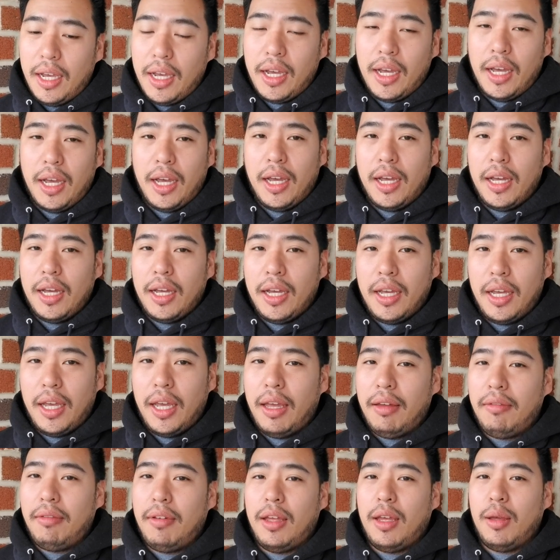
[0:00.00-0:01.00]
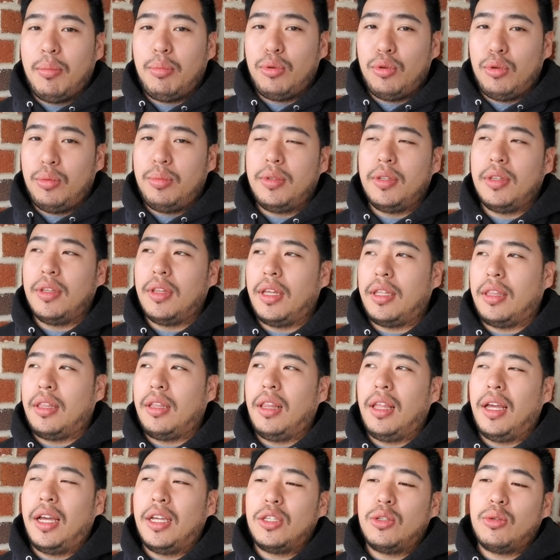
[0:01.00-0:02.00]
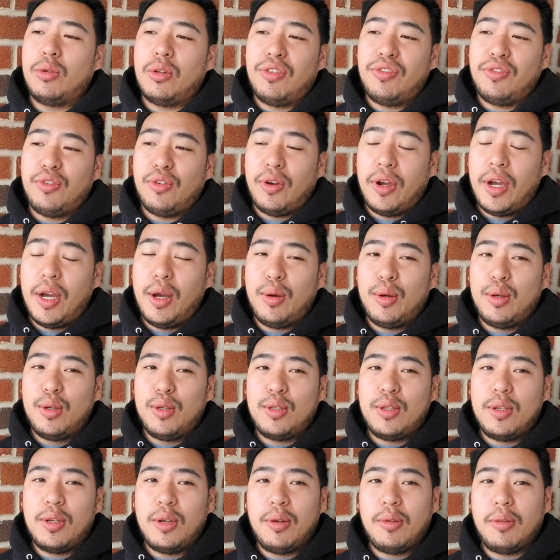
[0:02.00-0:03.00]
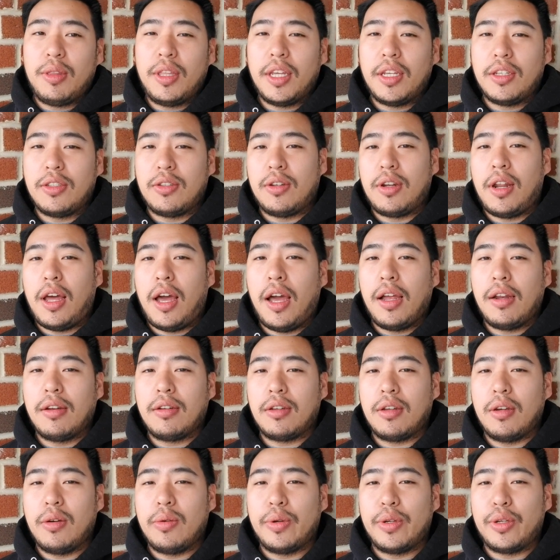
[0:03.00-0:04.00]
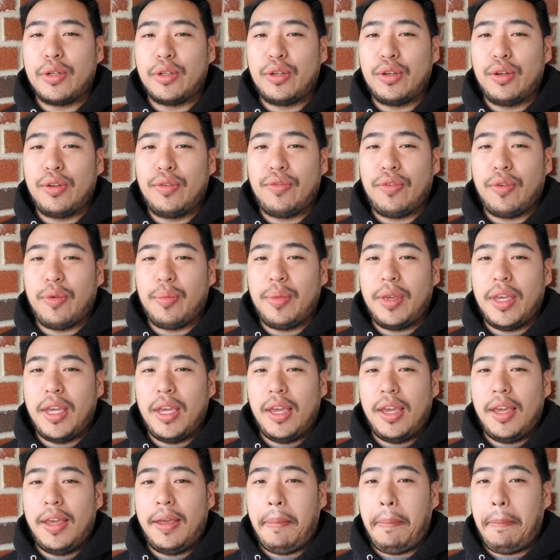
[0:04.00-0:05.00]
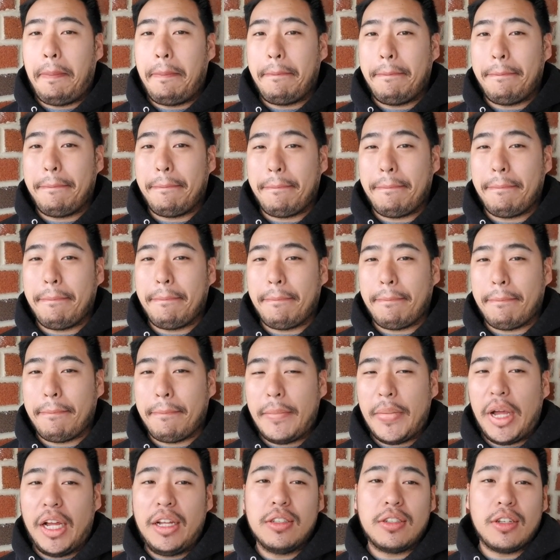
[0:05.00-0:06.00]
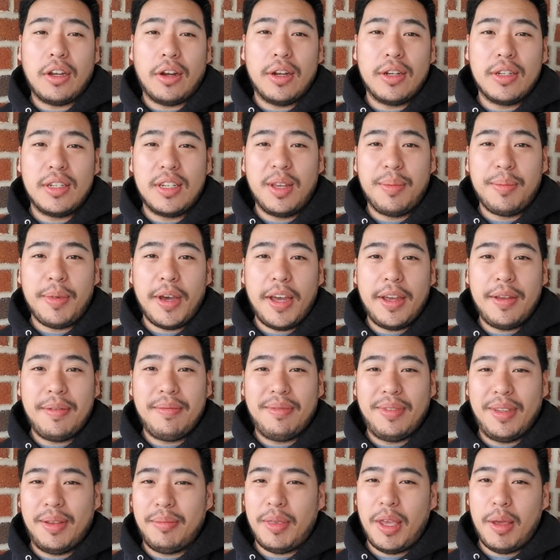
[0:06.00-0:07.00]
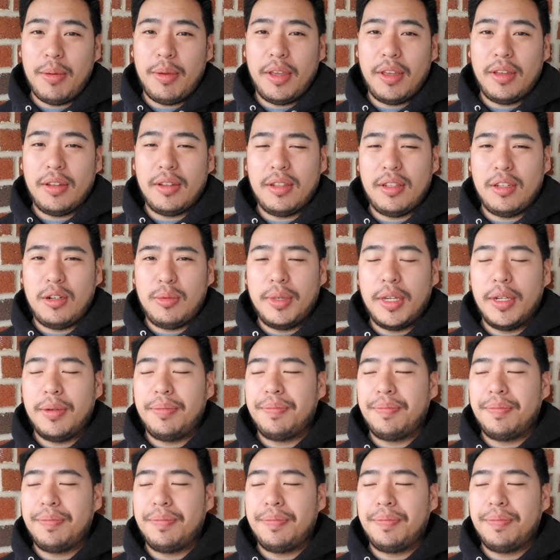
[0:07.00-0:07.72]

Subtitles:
I have not pooped in like the last 24 hours, so things are not going good for me. Sorry, TMI, maybe a little bit.